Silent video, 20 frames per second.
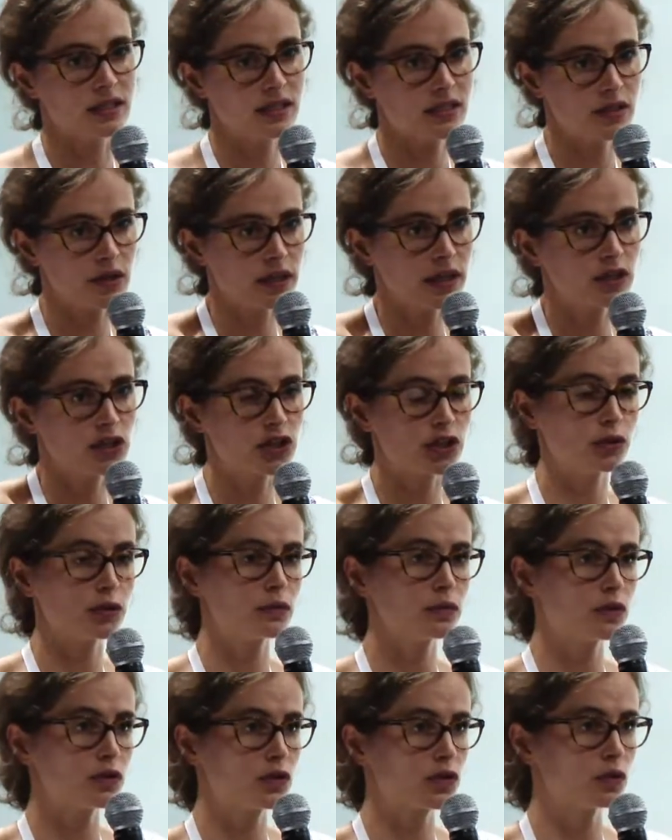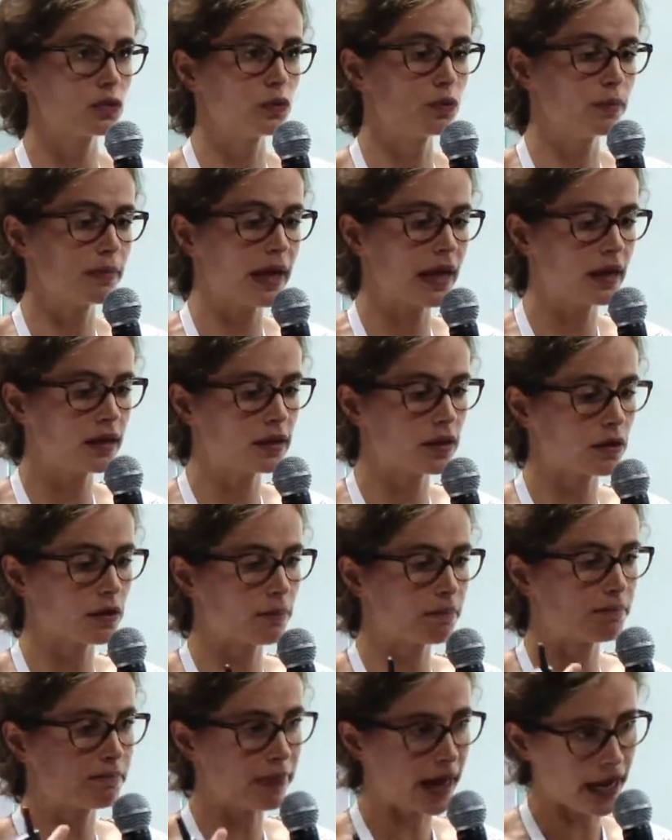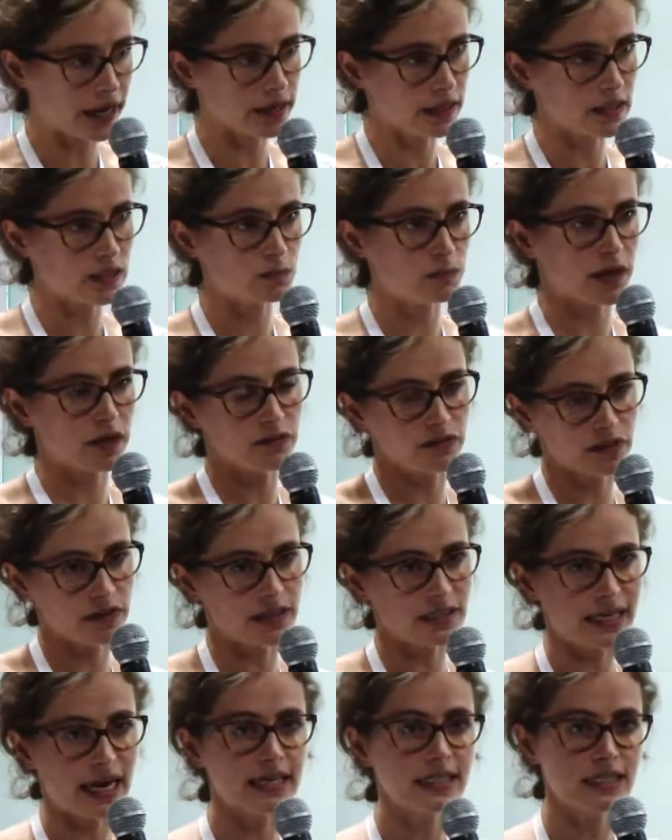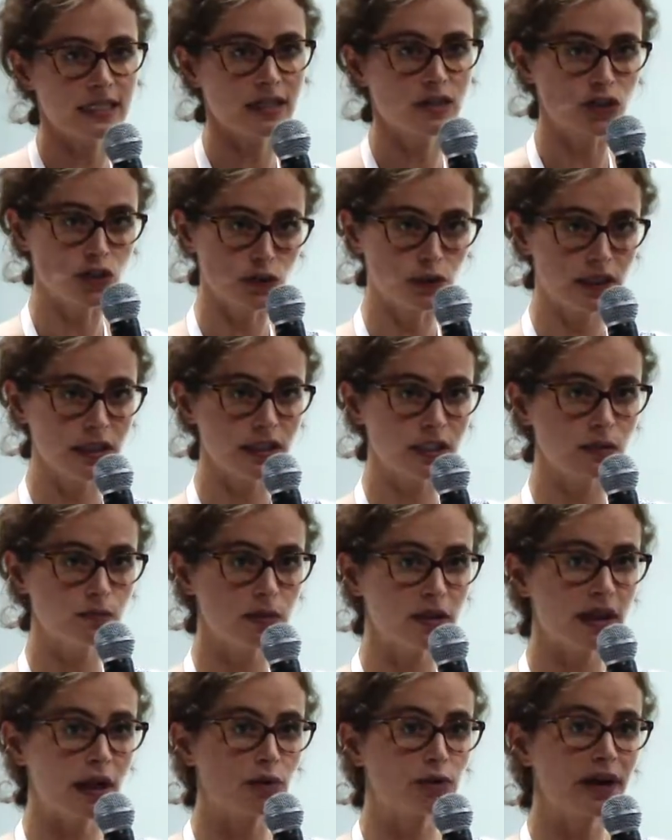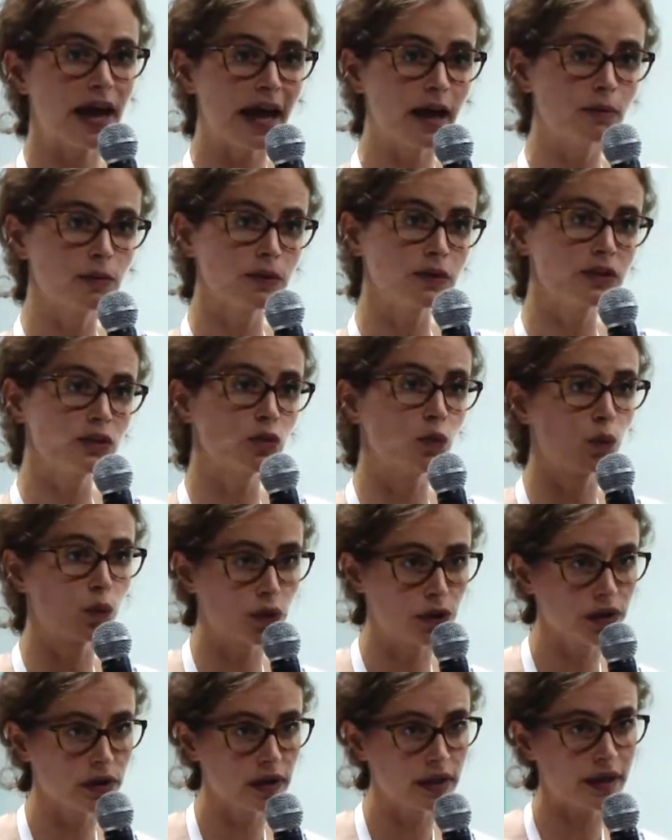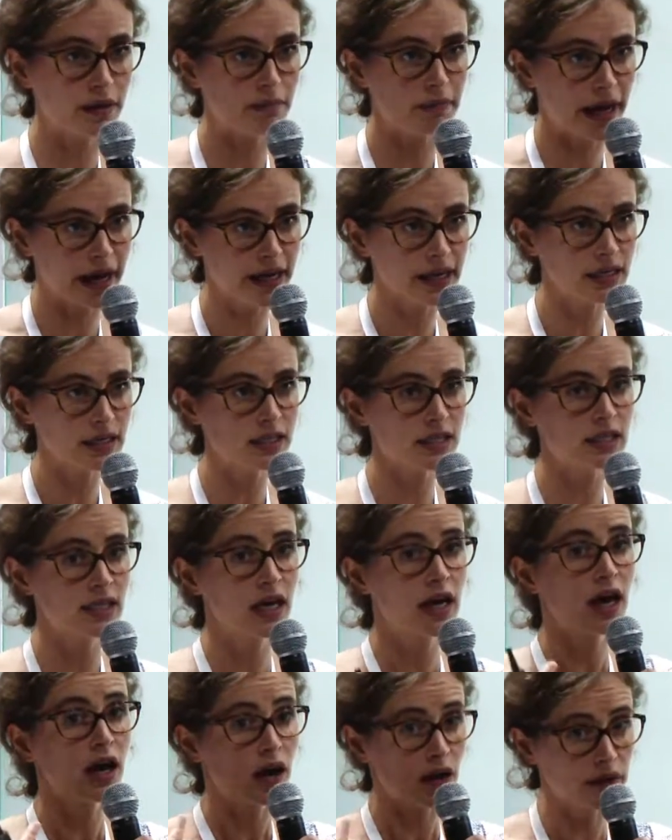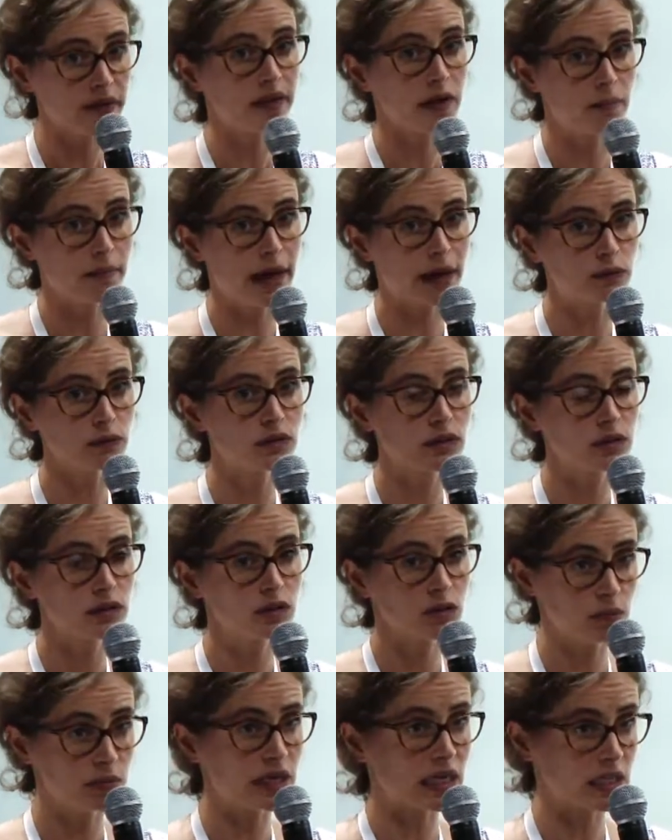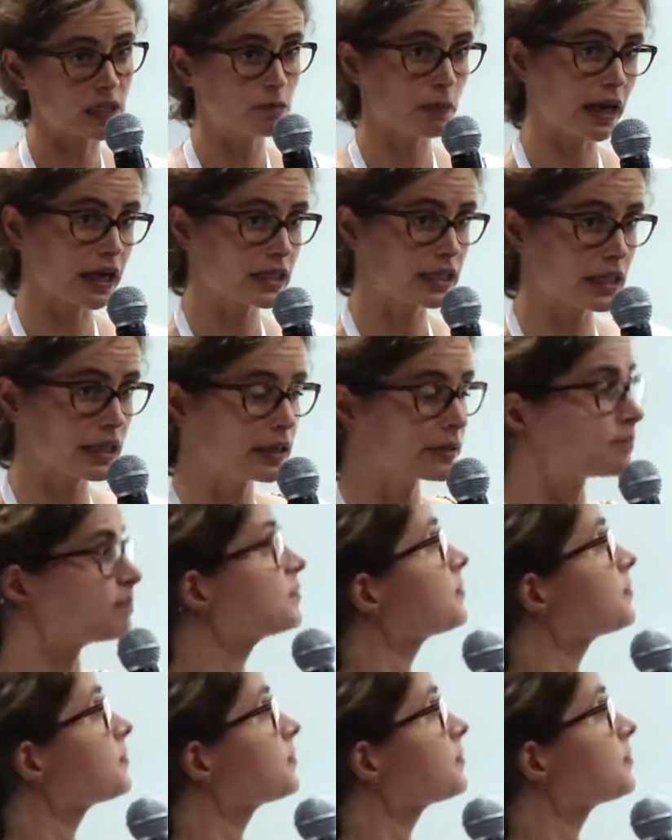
So they chose to make their buyers pay for the taxes and duties, but they were able to warn their buyers on the amount to be expecting.